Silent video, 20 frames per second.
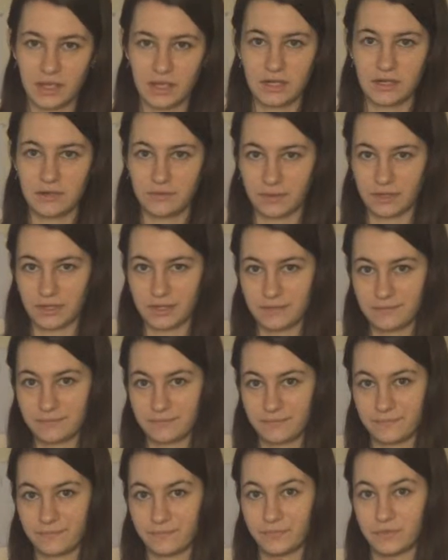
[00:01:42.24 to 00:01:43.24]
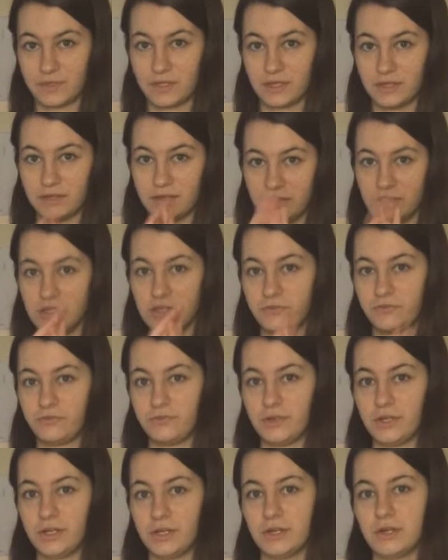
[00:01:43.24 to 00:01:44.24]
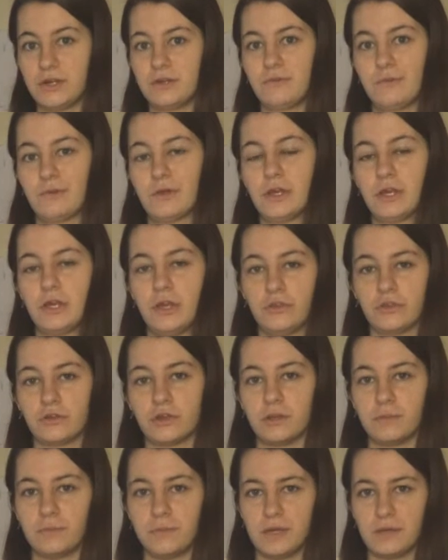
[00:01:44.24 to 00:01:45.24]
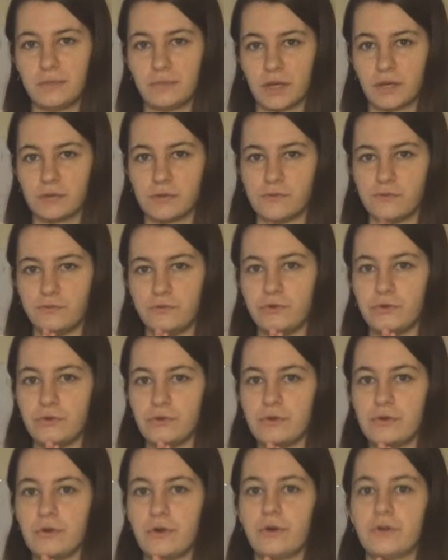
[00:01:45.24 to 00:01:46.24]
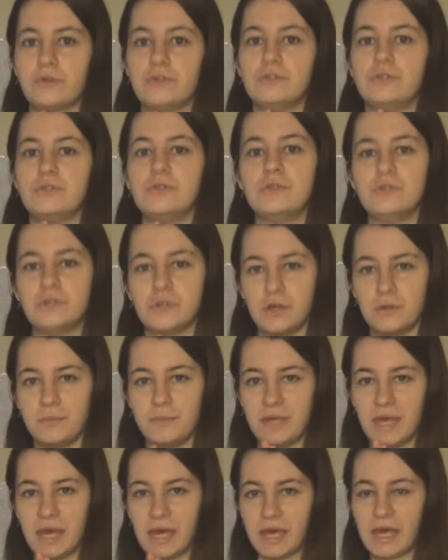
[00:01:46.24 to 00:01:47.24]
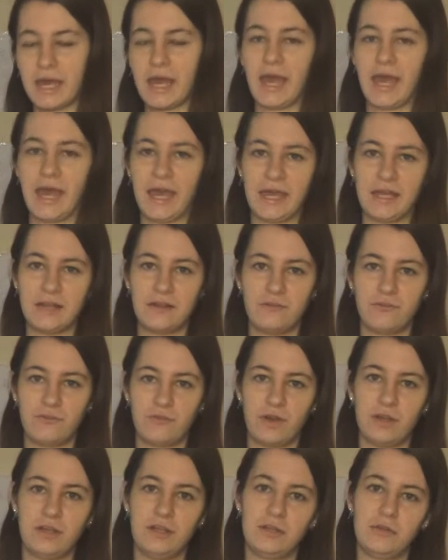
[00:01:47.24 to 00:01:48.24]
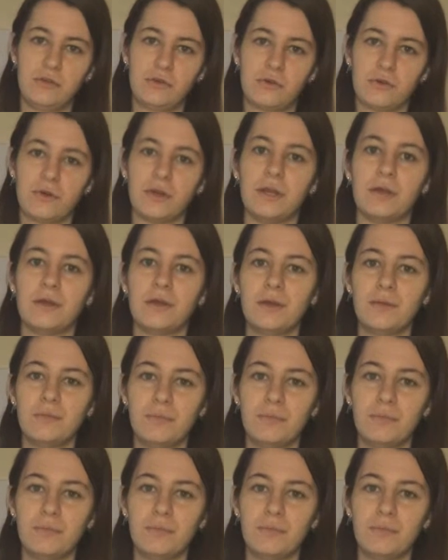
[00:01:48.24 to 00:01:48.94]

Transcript: Anyway, this video is going to be my review on Zootopia and Finding Dory,